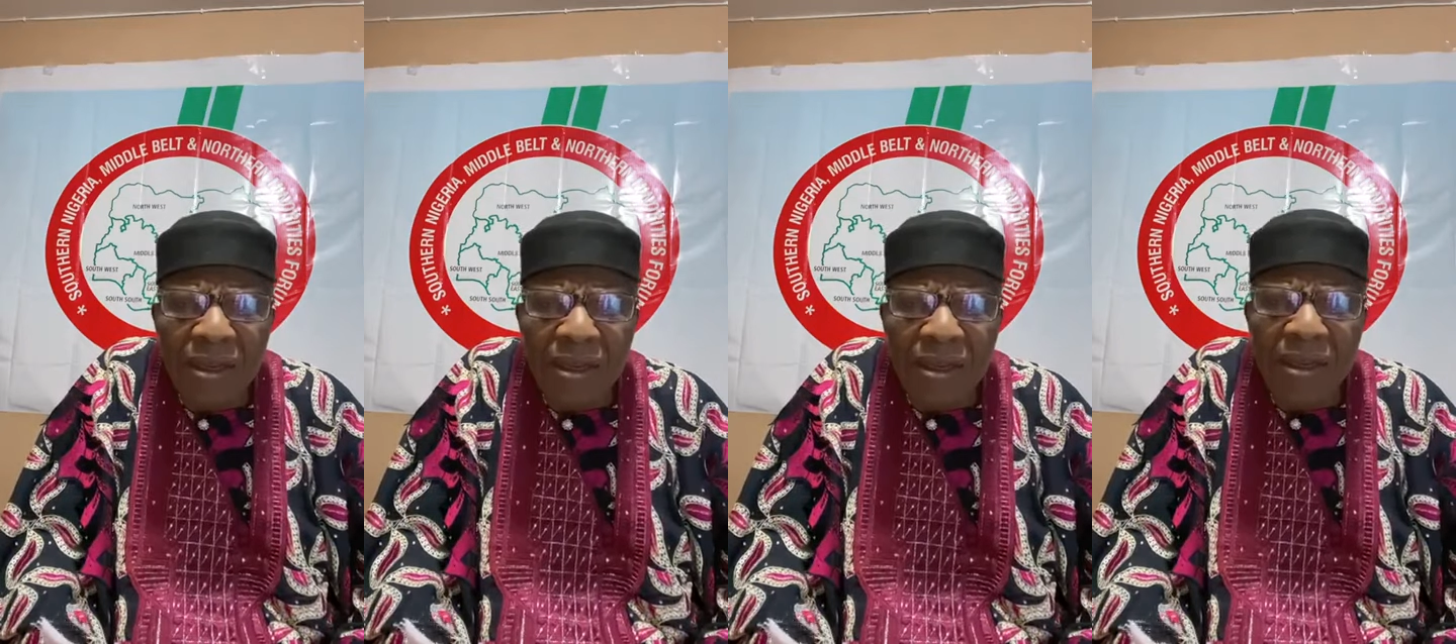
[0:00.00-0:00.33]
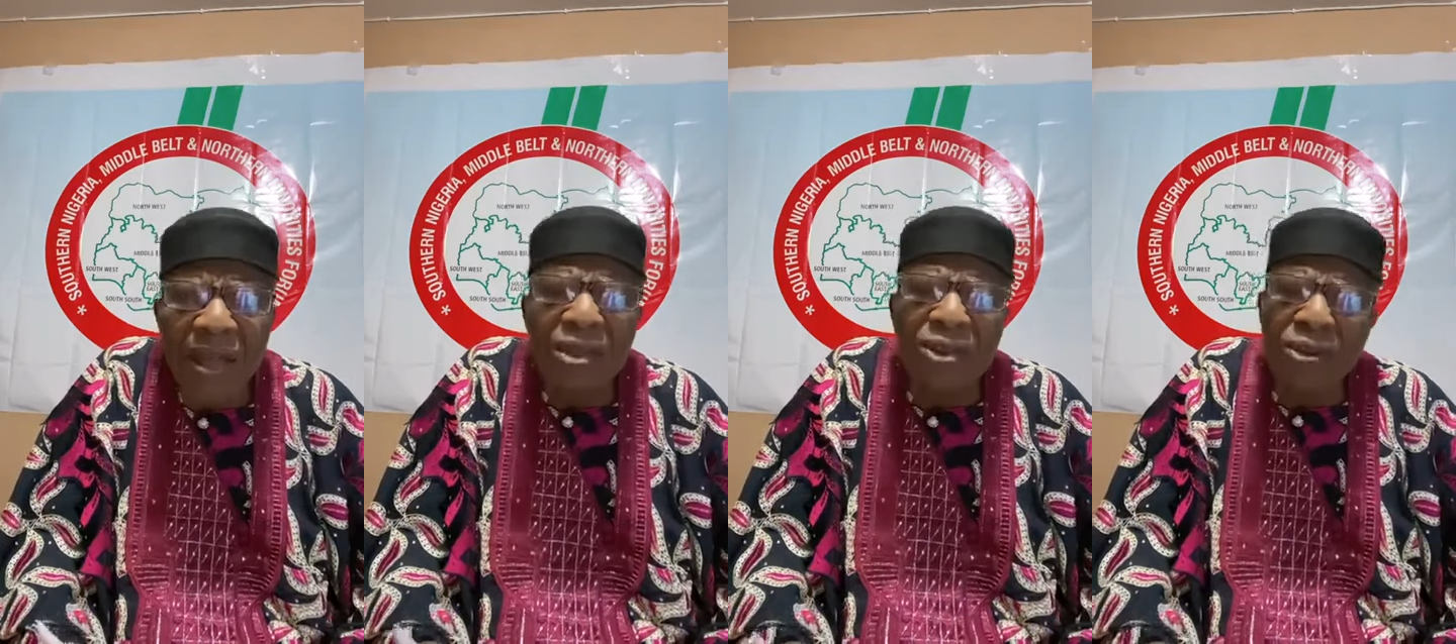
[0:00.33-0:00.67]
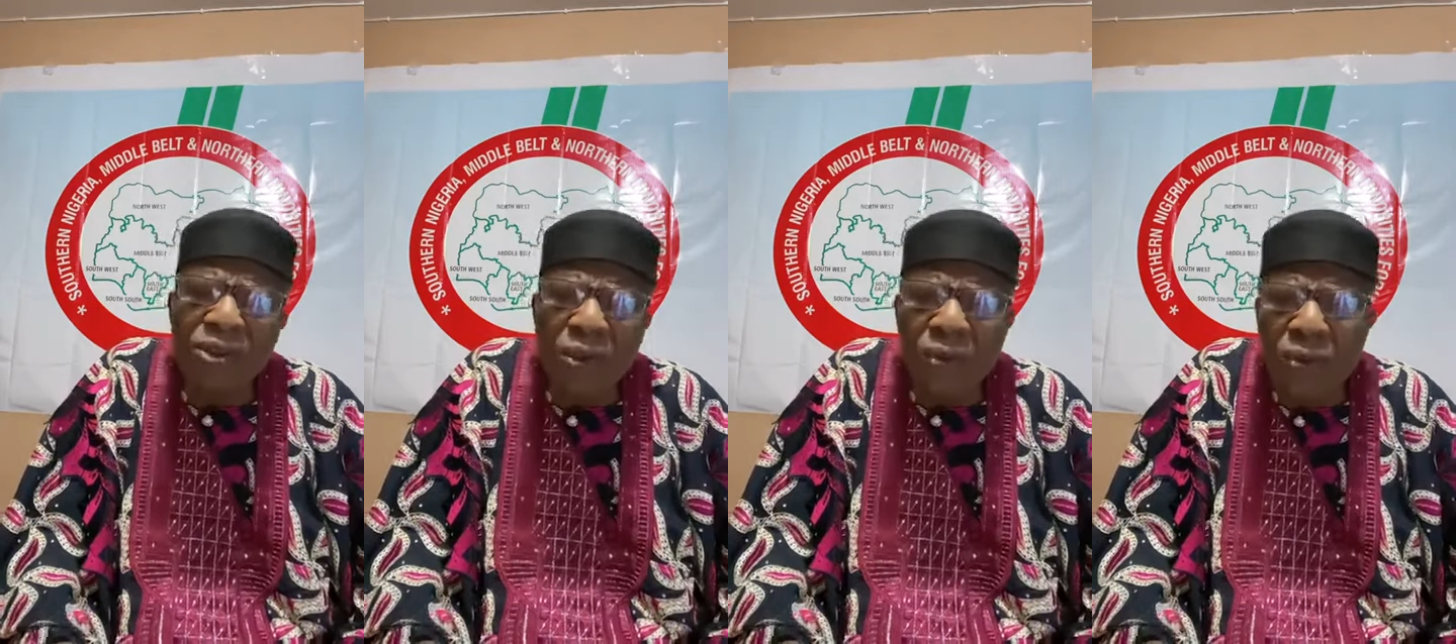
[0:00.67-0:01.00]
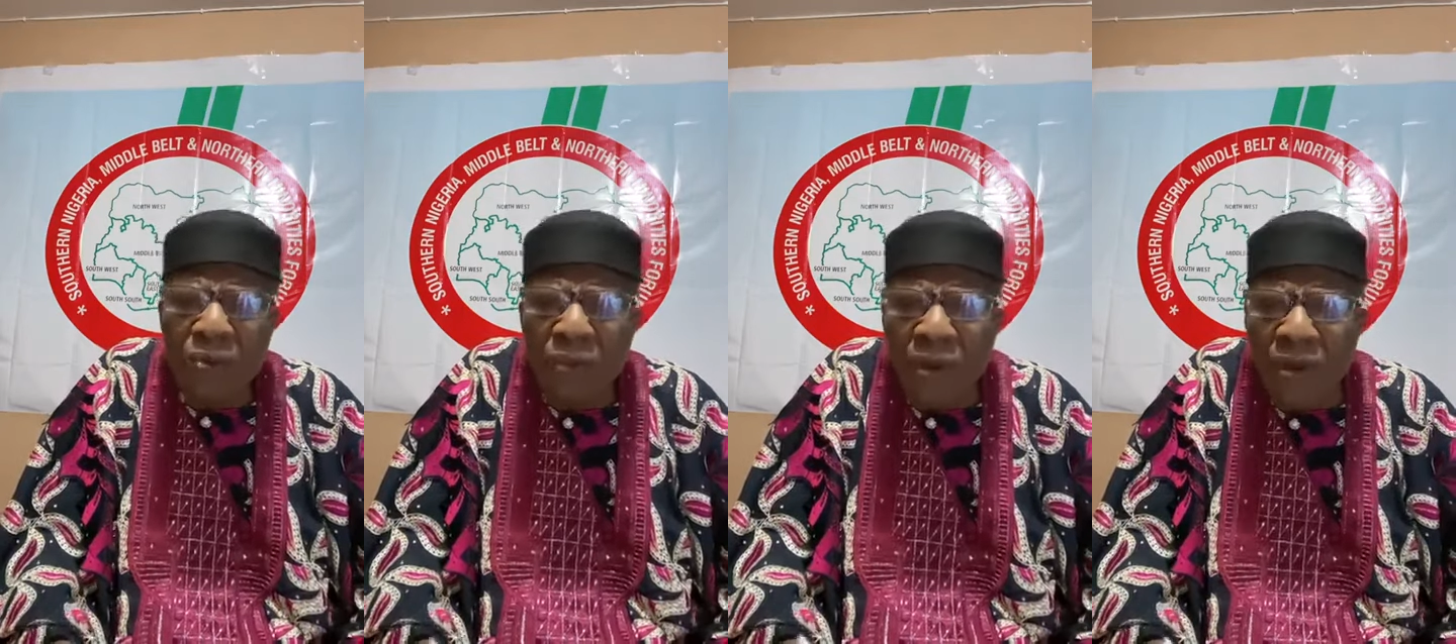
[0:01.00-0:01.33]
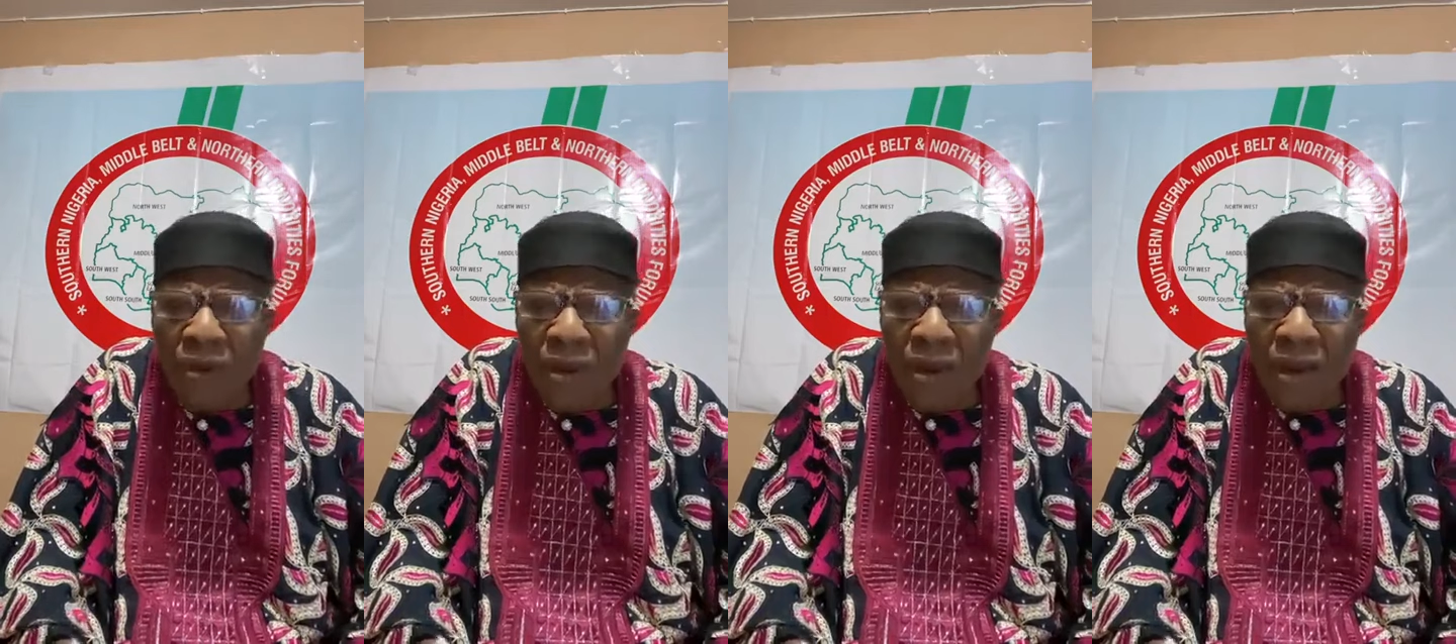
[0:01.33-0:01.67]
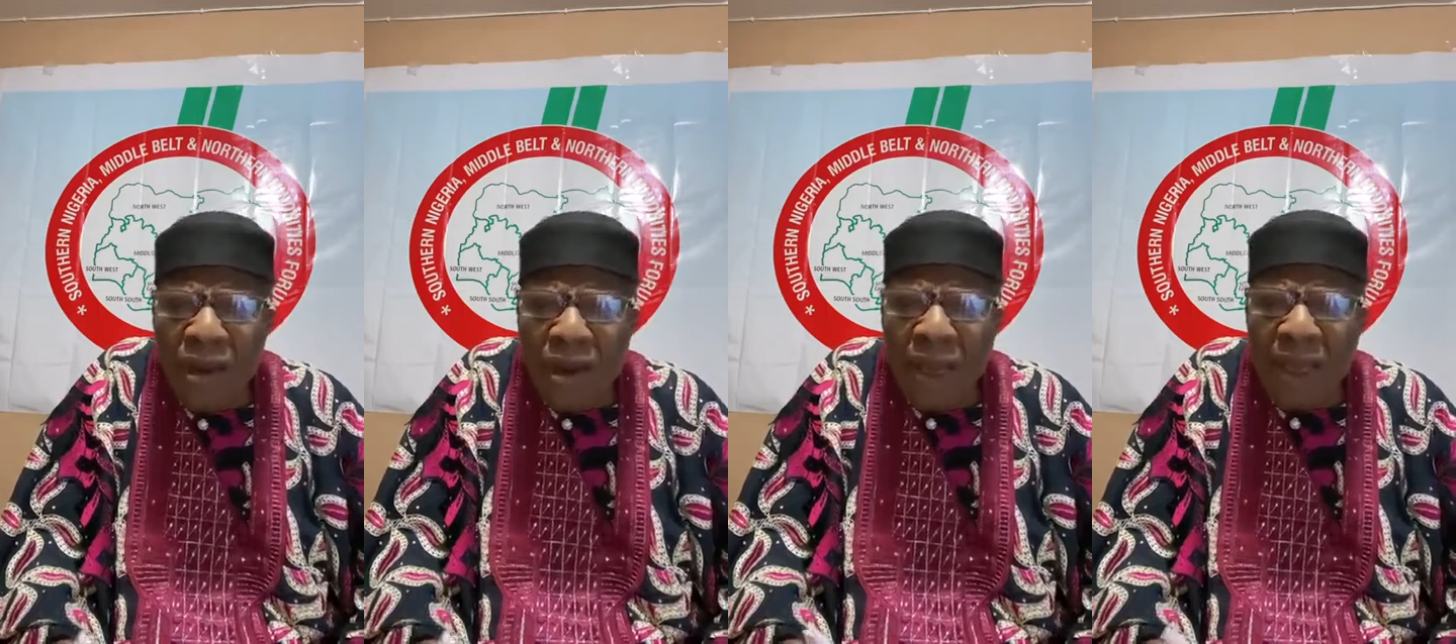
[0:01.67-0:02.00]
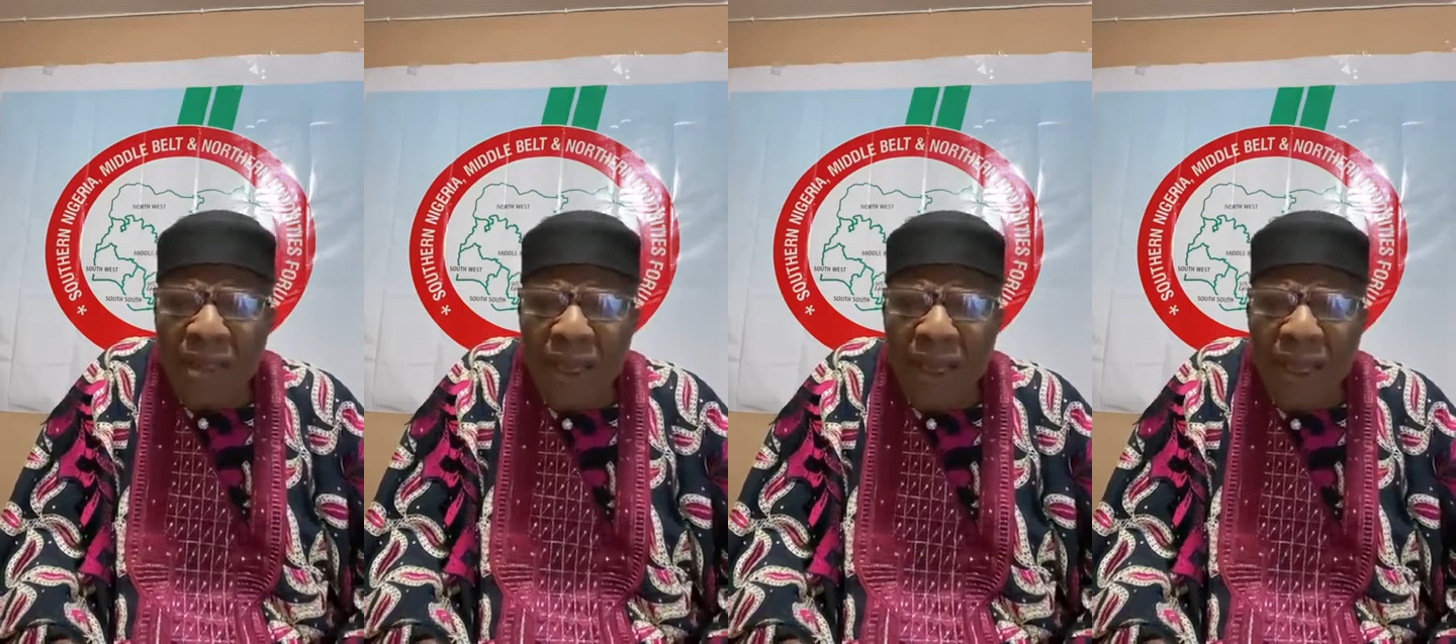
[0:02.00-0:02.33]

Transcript: There's also rumor that